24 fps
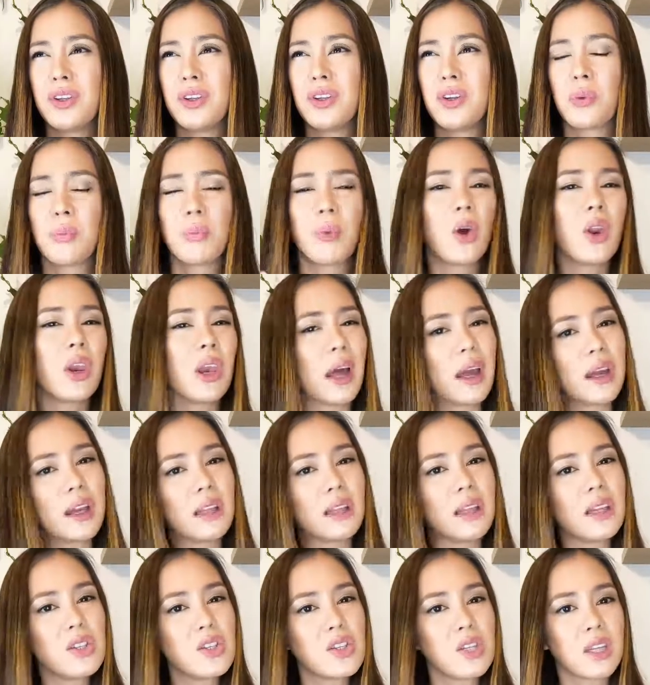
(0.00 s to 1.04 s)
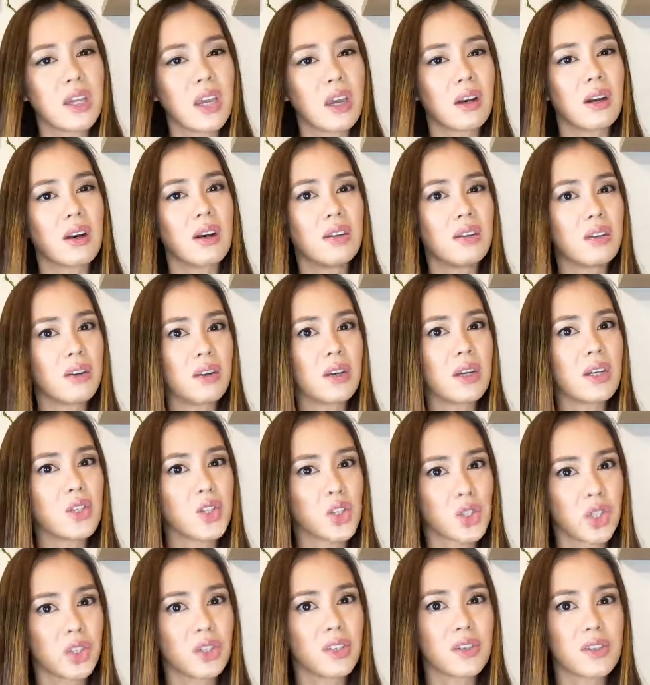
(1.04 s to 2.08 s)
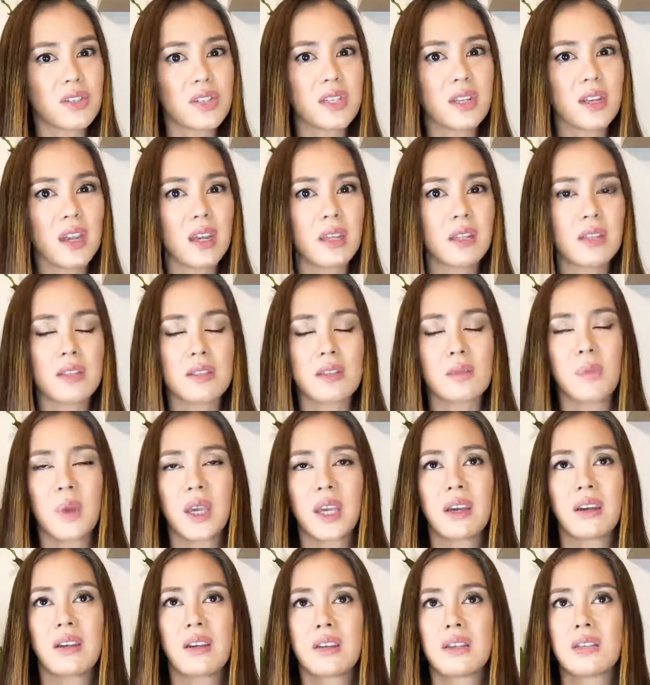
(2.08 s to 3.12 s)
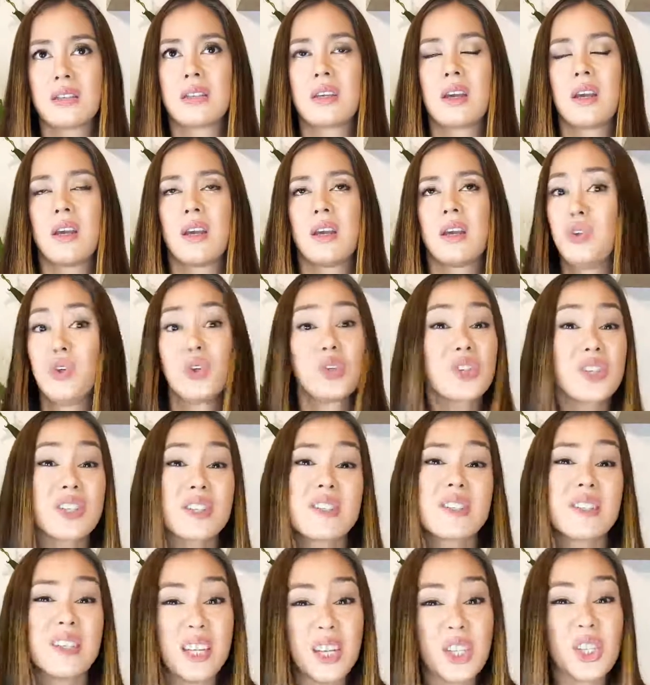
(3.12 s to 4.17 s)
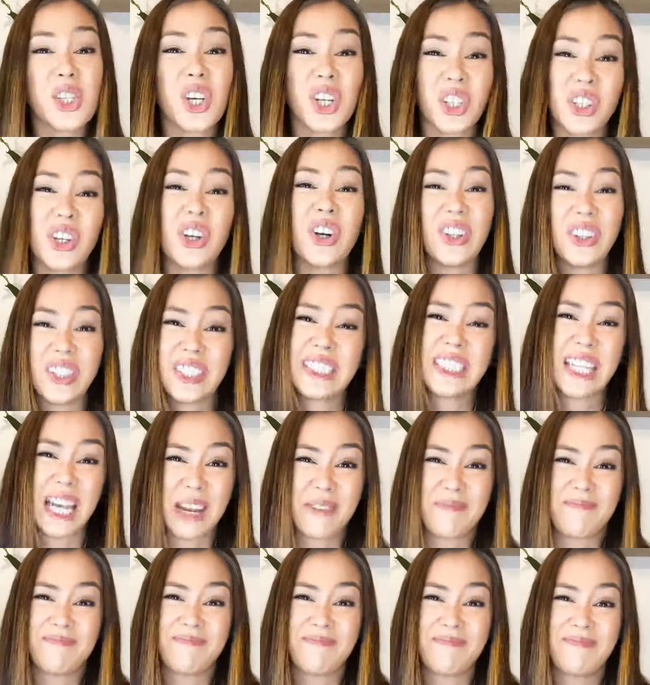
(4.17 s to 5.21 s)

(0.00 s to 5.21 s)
you're more likely to get under each other's skins, because you just see each other all the time.